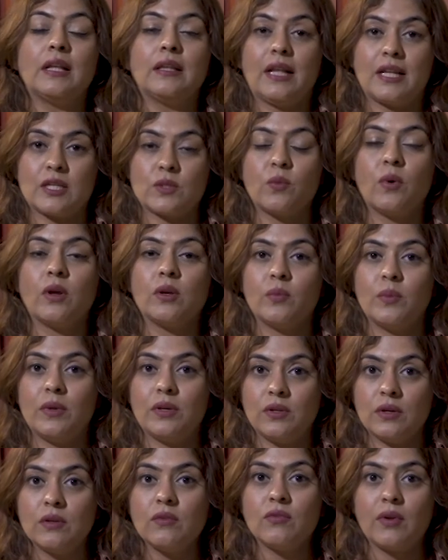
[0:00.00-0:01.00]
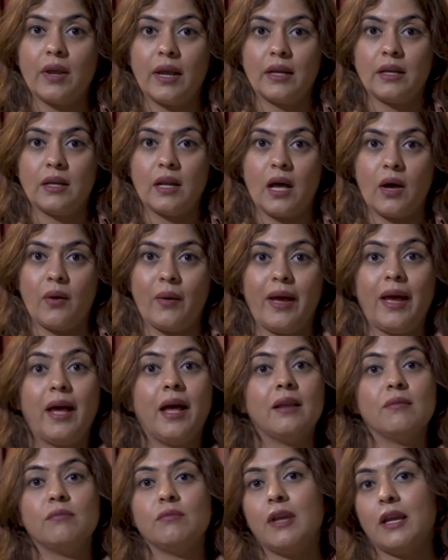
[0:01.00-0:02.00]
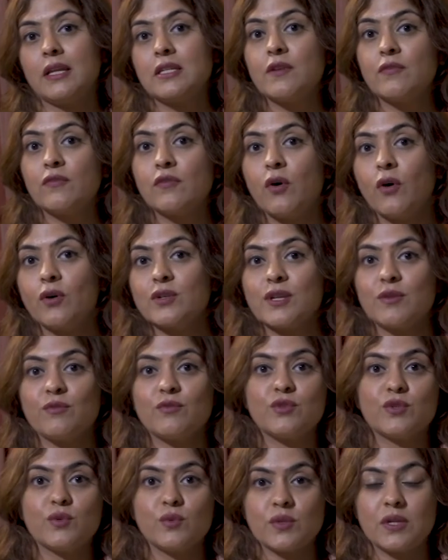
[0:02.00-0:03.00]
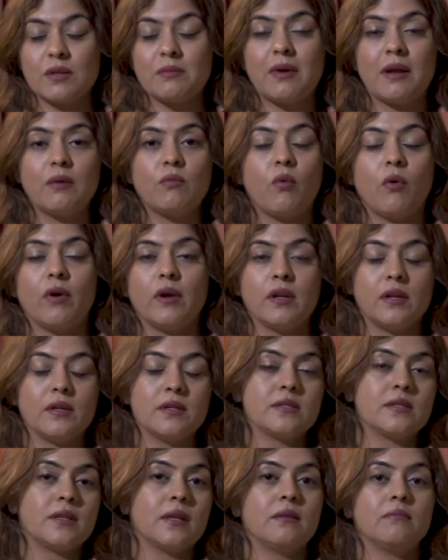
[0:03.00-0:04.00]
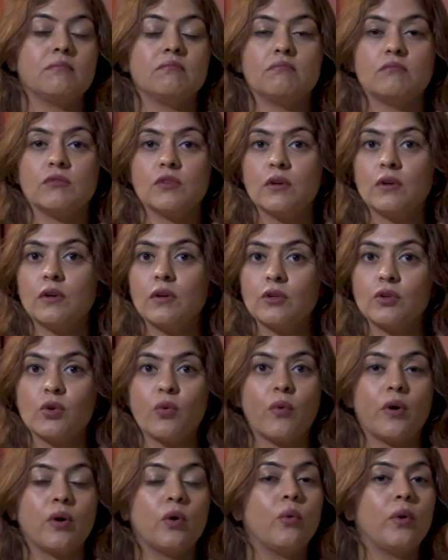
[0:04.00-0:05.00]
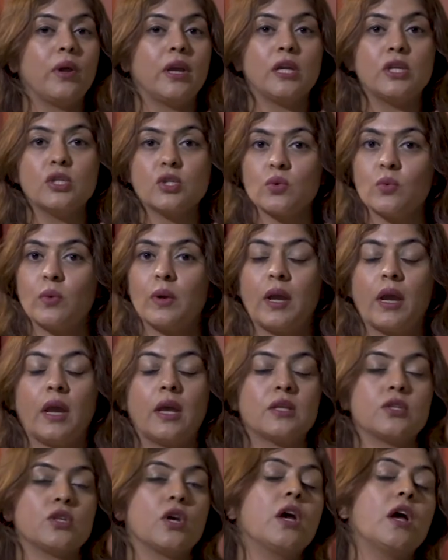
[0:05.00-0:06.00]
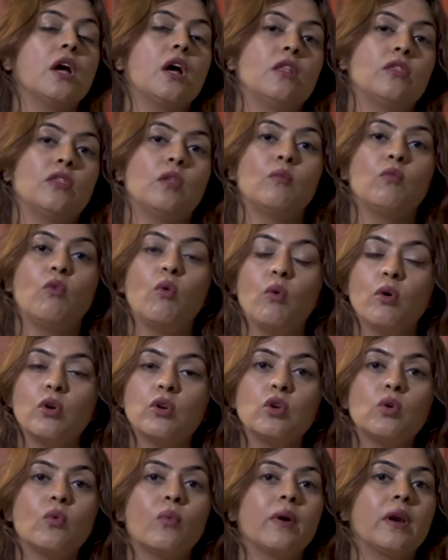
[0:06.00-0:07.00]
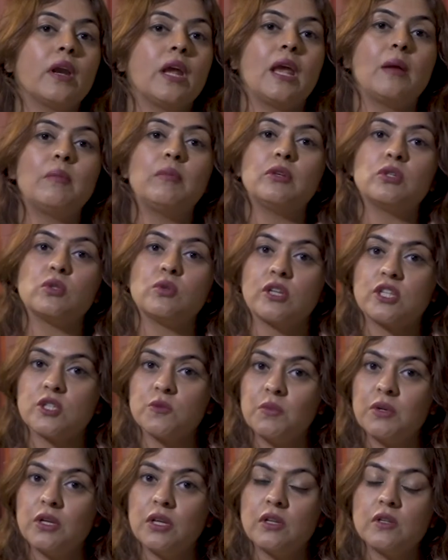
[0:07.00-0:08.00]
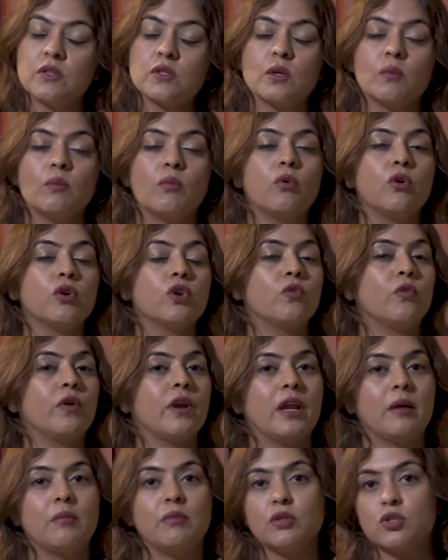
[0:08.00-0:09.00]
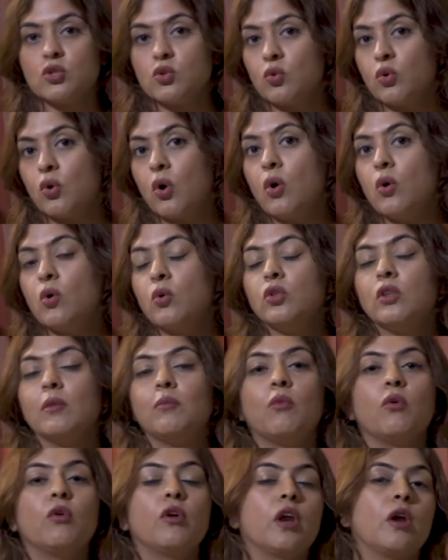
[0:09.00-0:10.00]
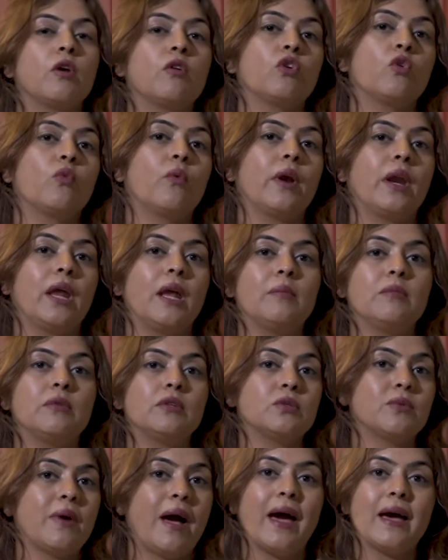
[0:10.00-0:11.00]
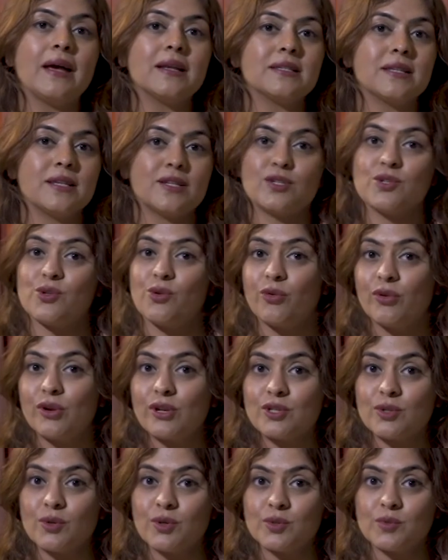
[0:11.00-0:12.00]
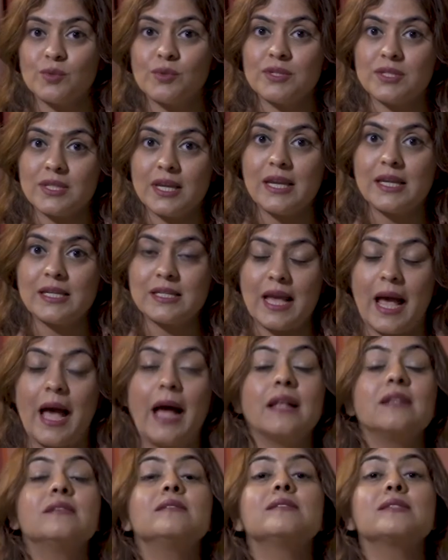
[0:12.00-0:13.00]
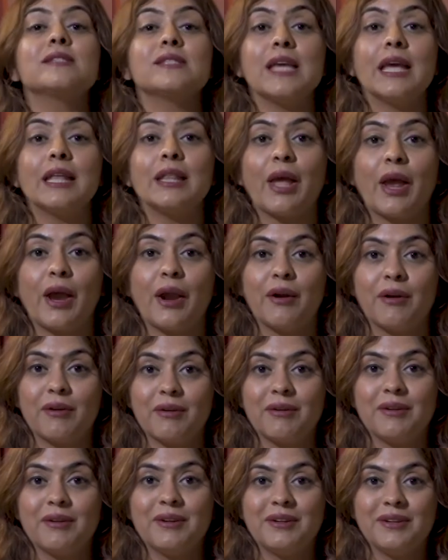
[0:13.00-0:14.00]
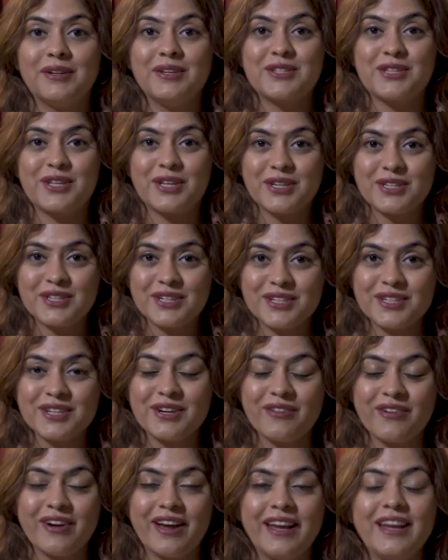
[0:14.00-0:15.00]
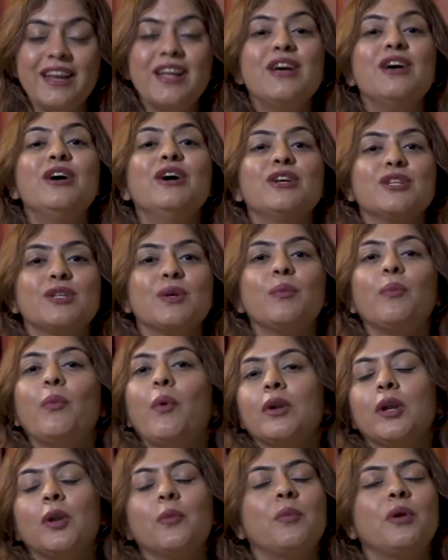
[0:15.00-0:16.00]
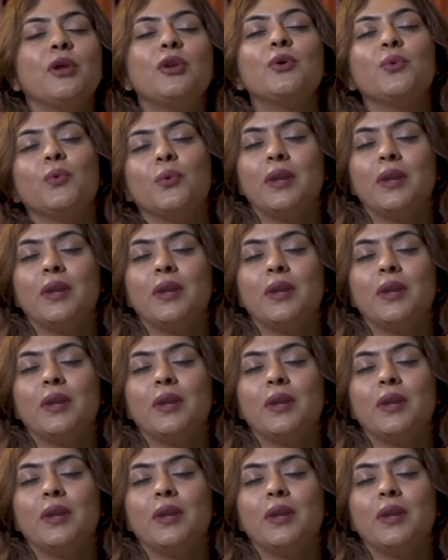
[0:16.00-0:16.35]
That's what we did right now. And yes, of course, I was using my voice and you were going into it. The more you were able to experience, the more you were able to go, the more you were able to access your resourceful states and stay there, isn't it? Right? So what did we do?